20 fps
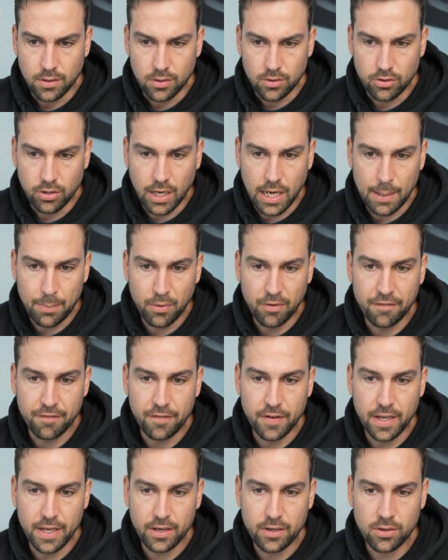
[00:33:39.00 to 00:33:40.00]
type of
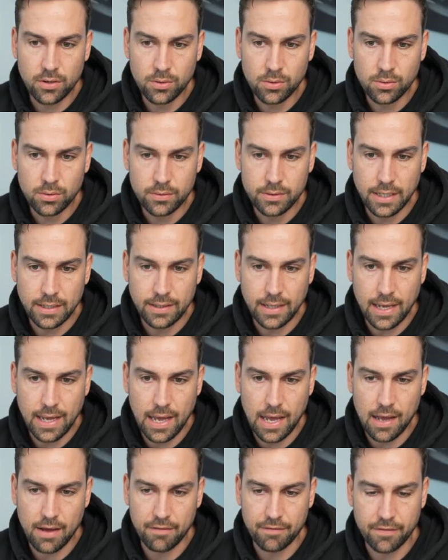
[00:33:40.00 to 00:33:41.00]
vehicle that they
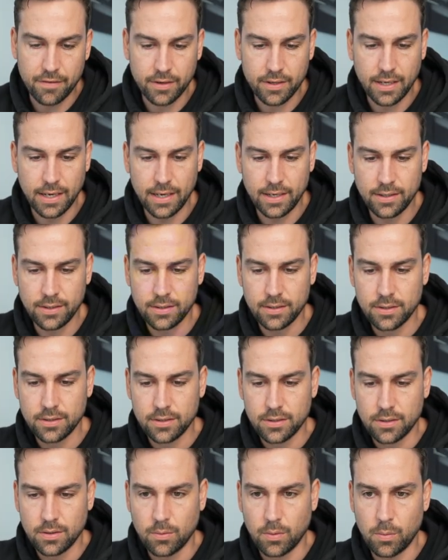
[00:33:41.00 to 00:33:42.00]
have. Okay.
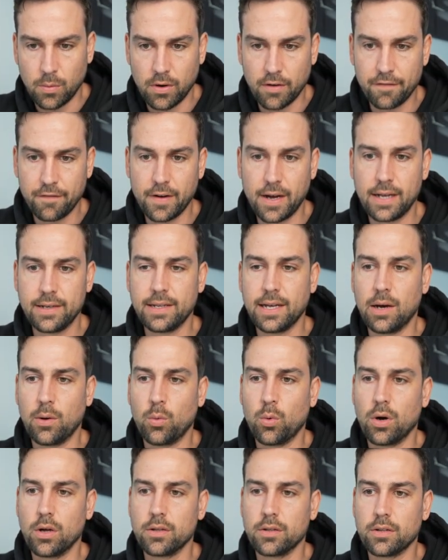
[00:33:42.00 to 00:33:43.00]
We want to find out
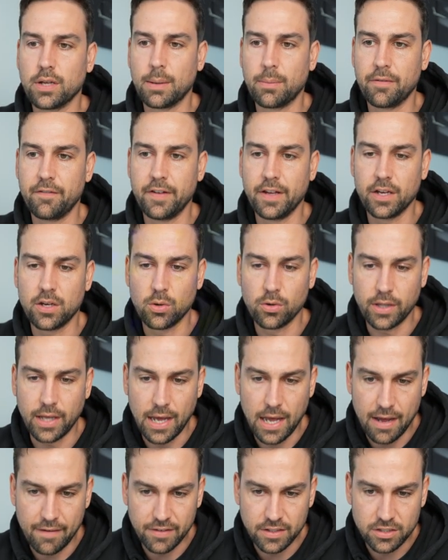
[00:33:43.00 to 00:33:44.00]
what of vehicle they
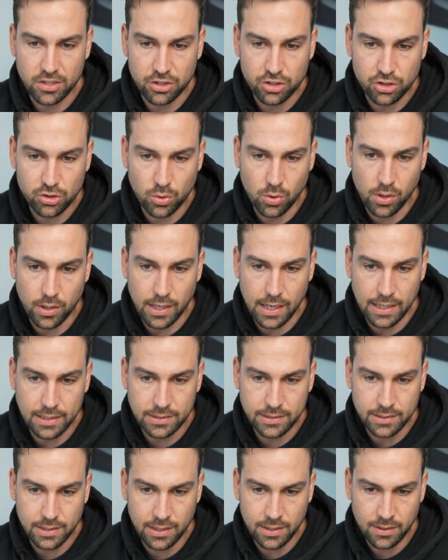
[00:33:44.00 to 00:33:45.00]
have. It's a short
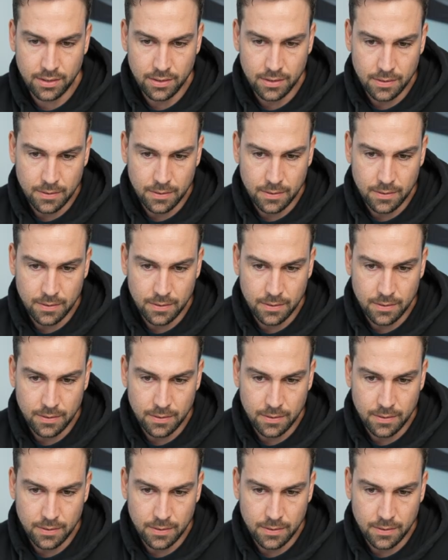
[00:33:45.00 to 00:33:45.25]
answer.